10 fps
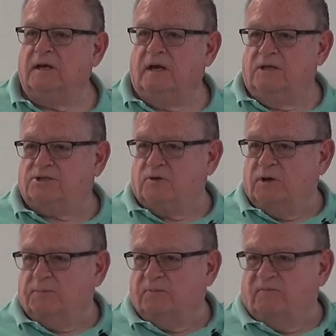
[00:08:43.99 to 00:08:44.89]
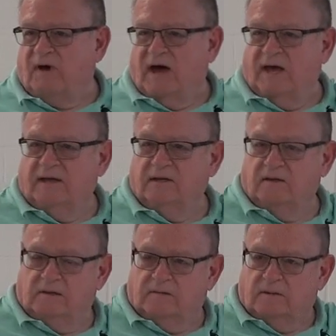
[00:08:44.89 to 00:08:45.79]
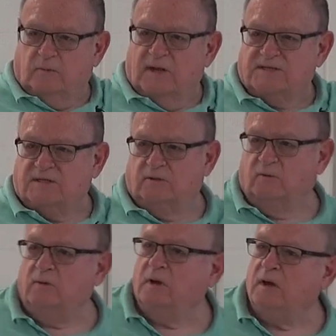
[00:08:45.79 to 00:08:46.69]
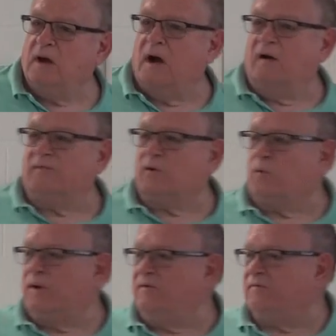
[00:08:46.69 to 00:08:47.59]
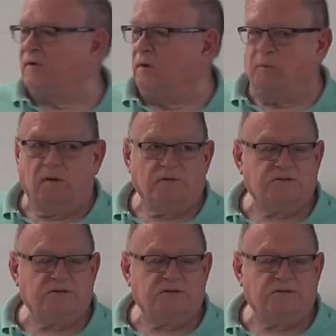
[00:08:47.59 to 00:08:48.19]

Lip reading: is going to provide the residue of a queen pheromone.